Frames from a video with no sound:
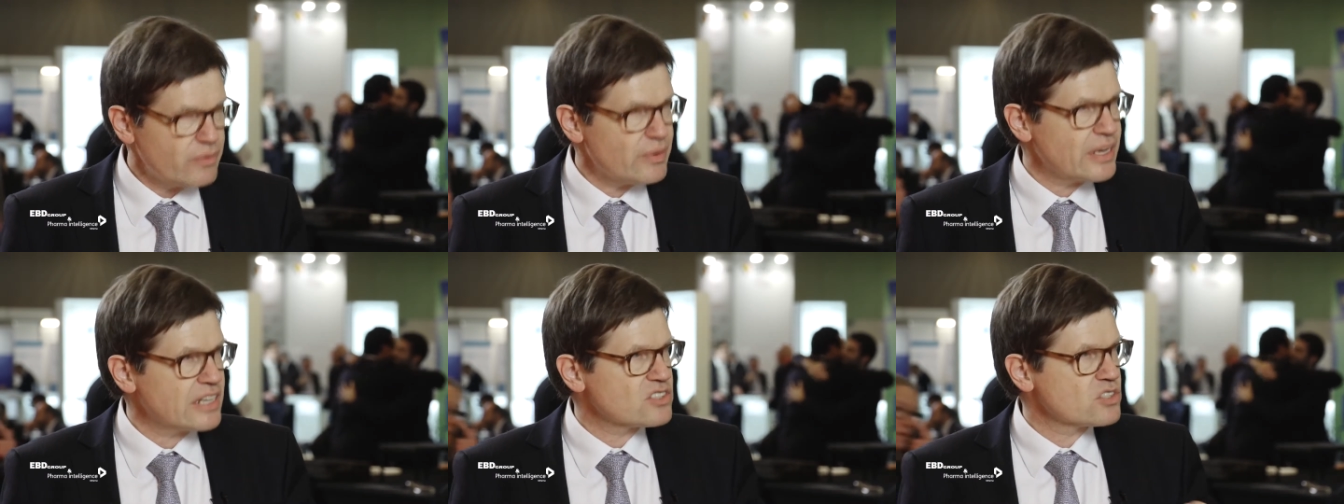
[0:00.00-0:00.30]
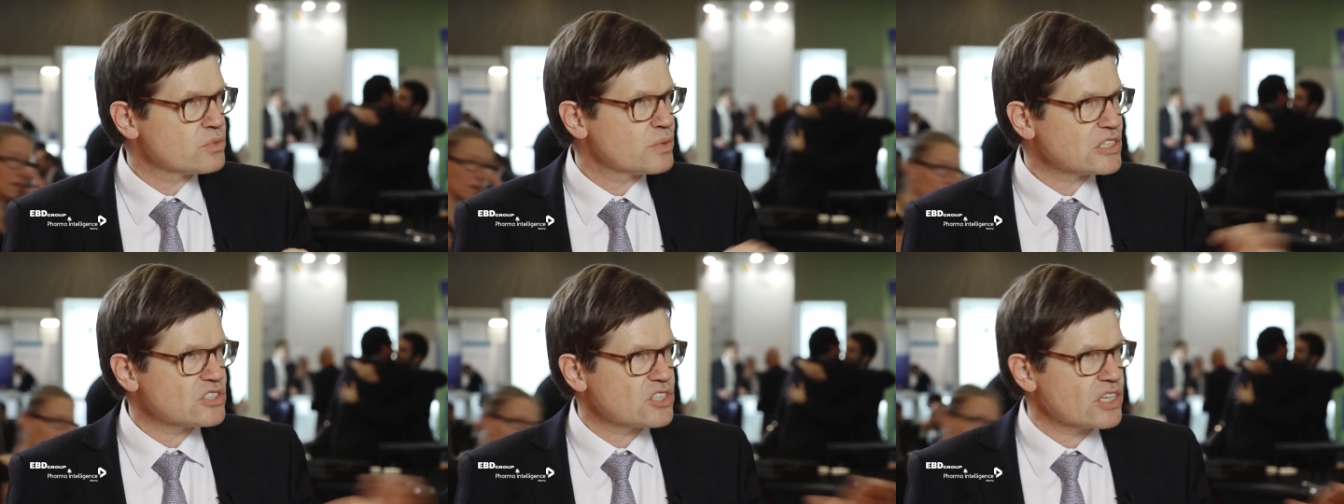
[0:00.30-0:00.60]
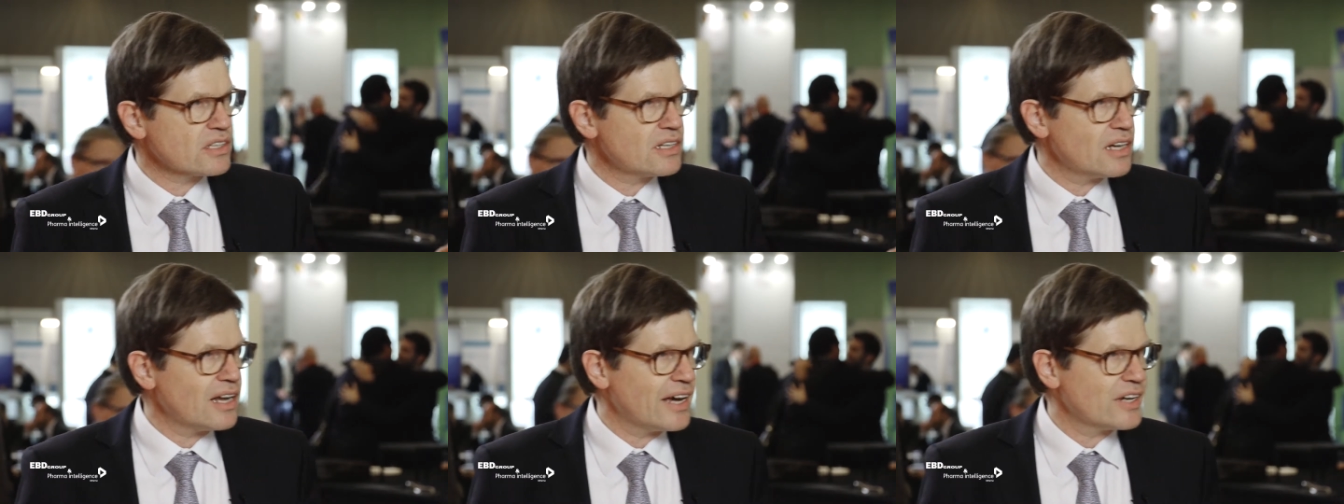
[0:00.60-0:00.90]
we are
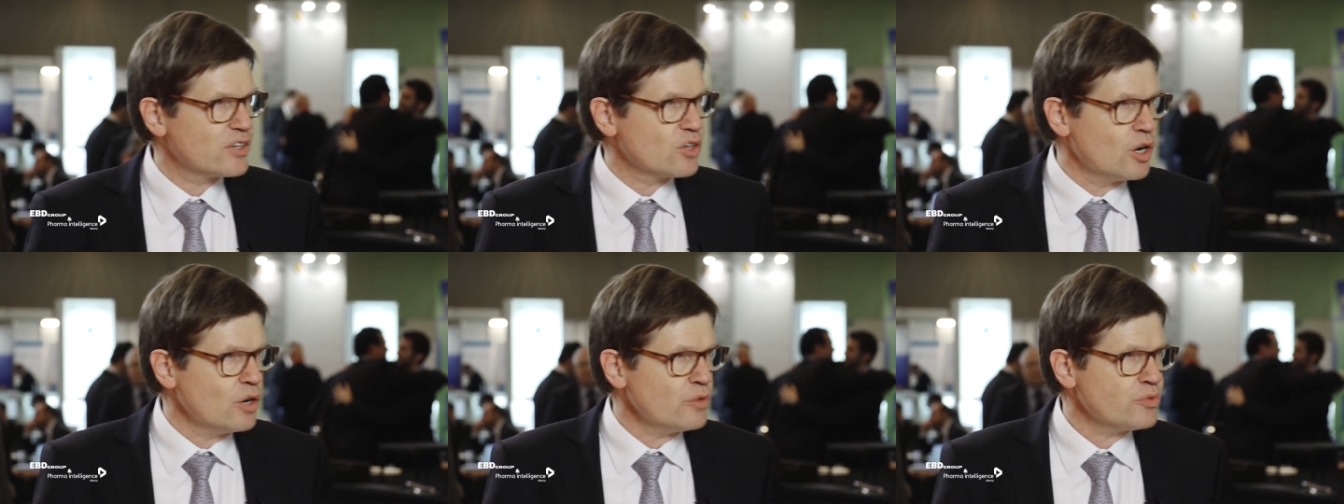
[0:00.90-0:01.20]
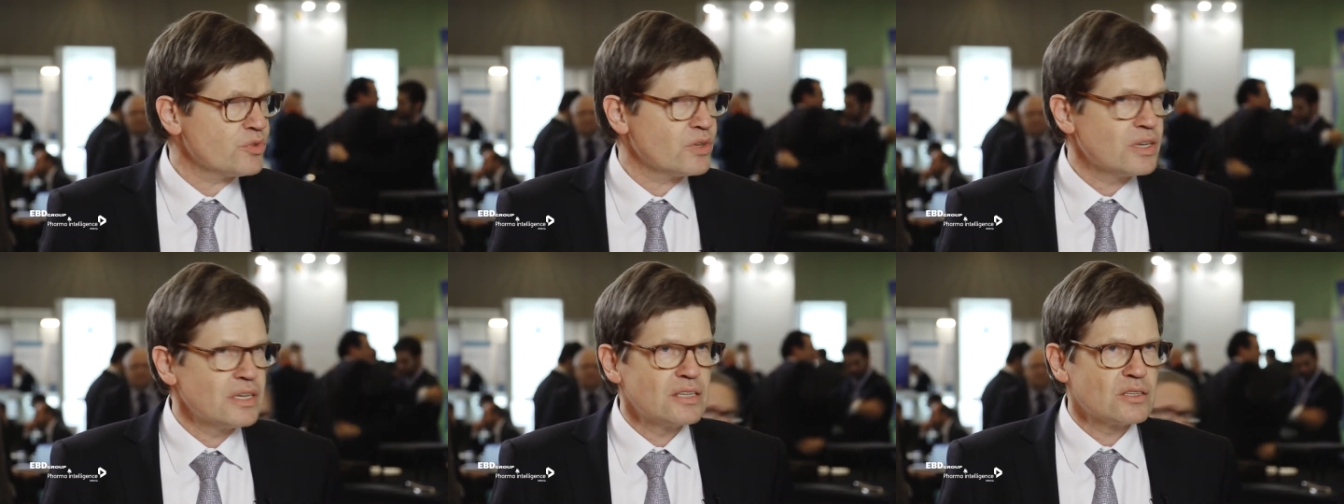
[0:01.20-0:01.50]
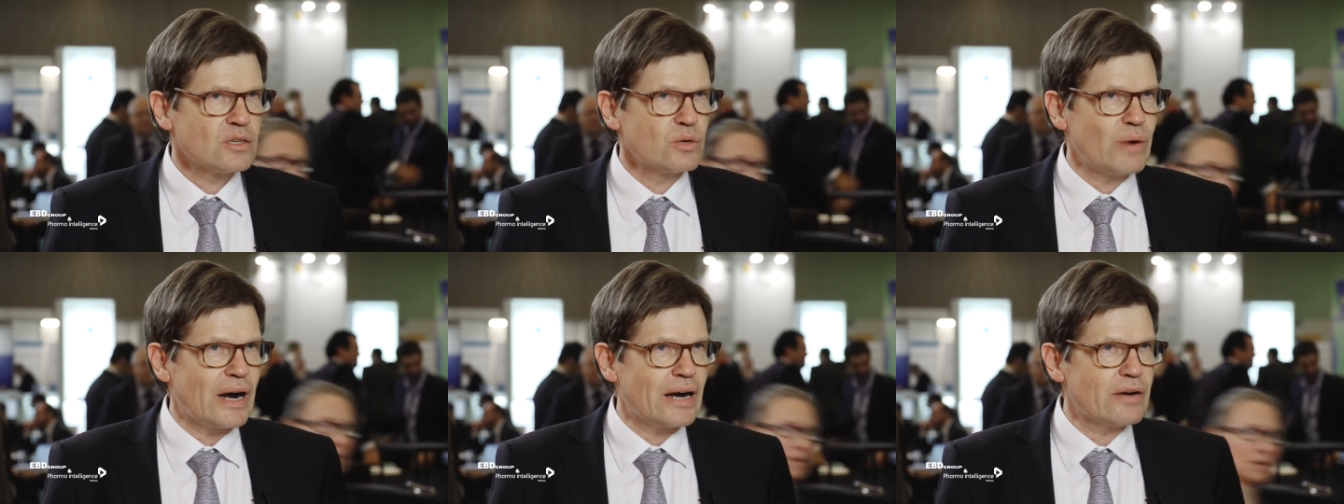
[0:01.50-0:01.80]
switching the light off,
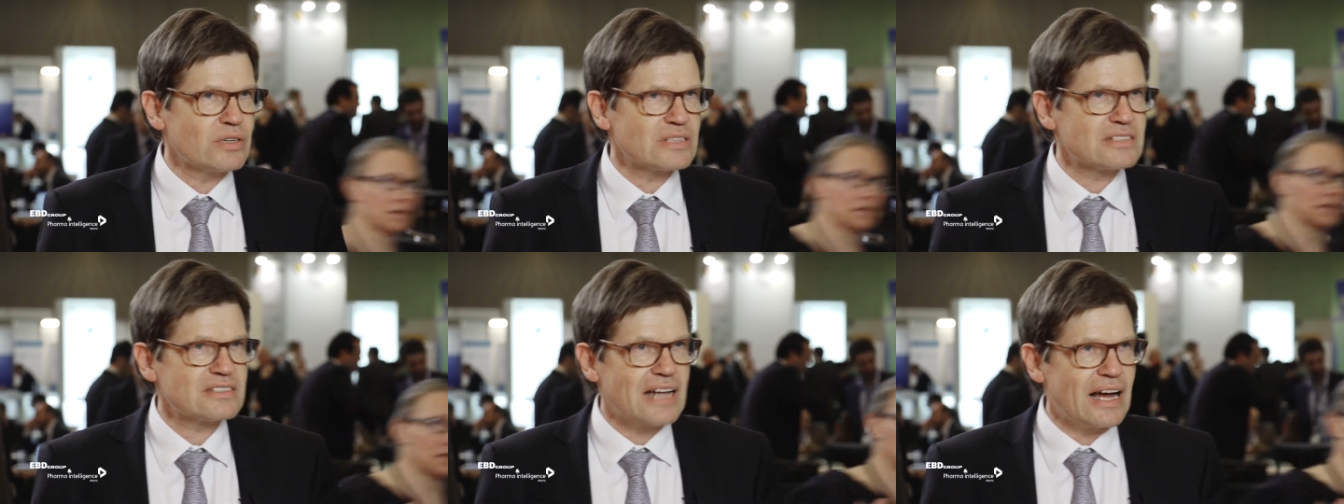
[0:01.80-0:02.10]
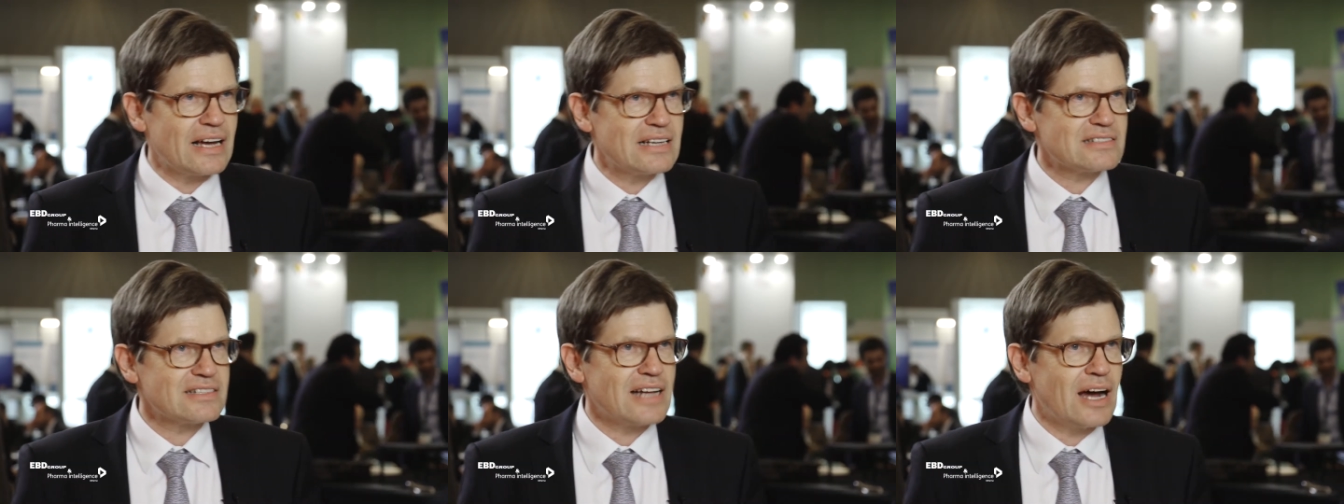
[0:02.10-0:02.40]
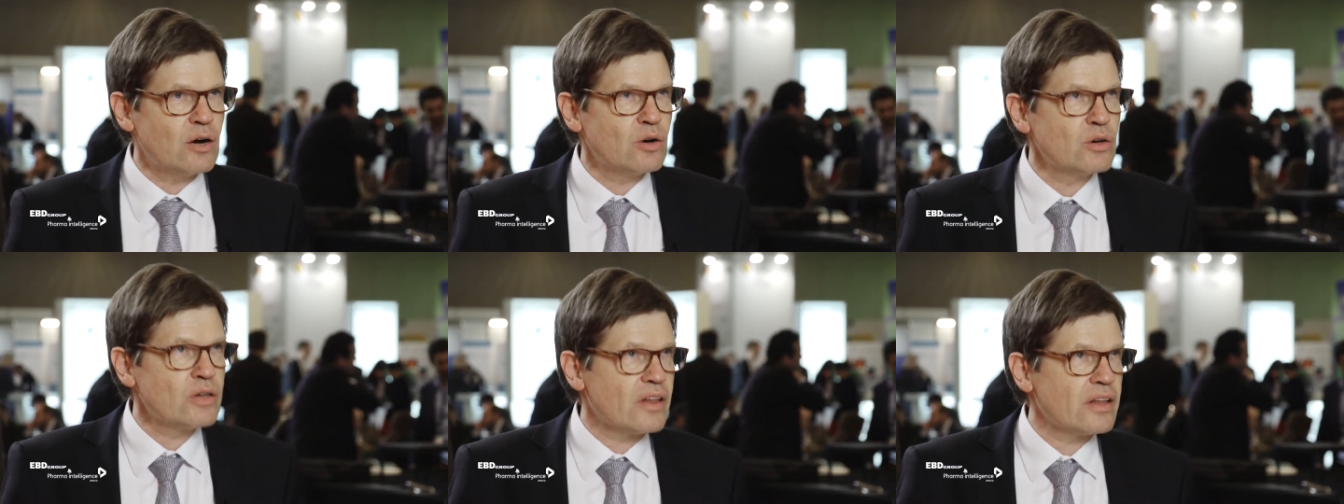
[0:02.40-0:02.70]
the virus dies
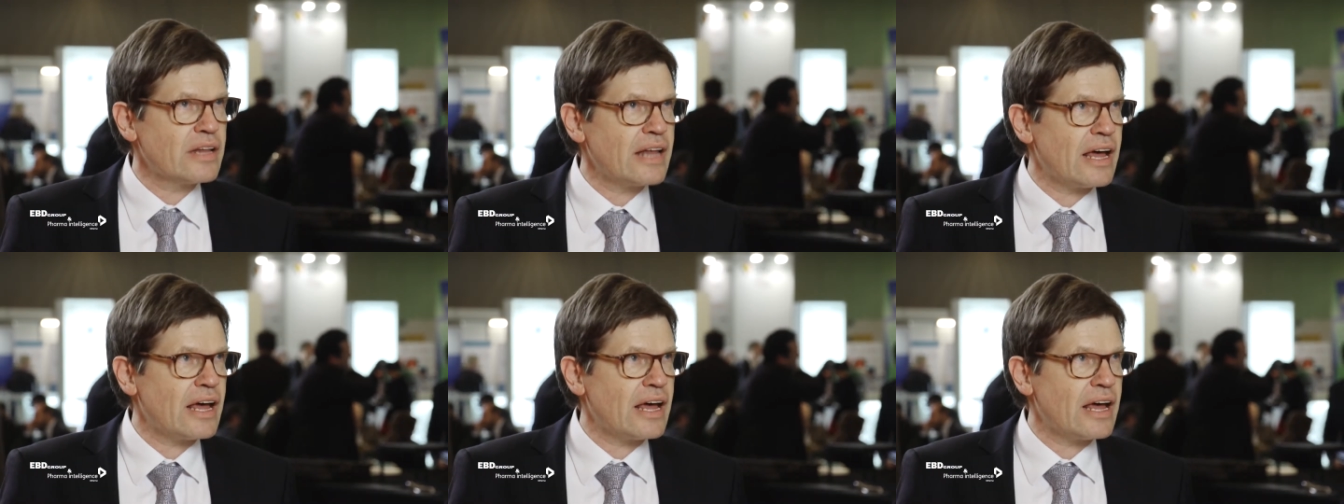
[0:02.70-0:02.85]
down, and